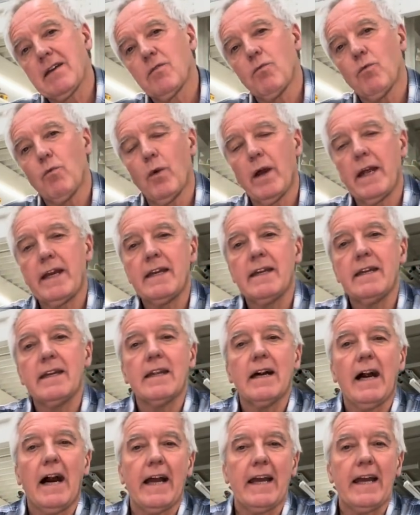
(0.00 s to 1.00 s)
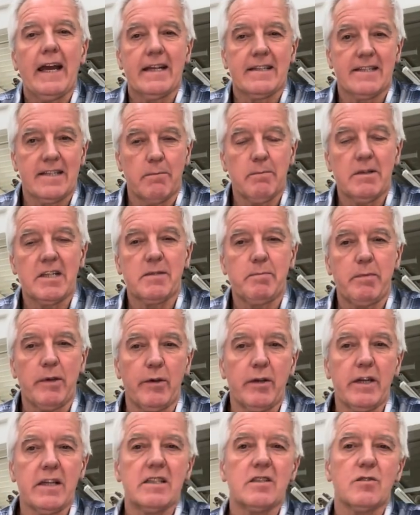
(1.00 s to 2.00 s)
when I had some
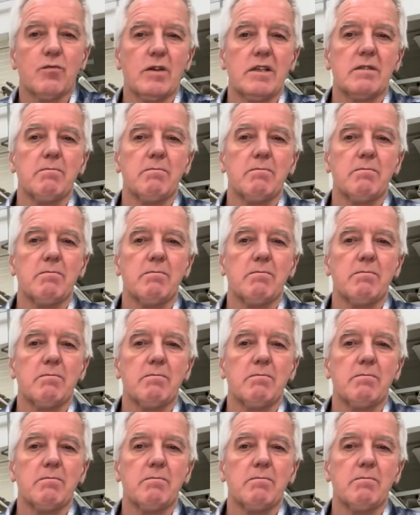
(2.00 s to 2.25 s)
experience with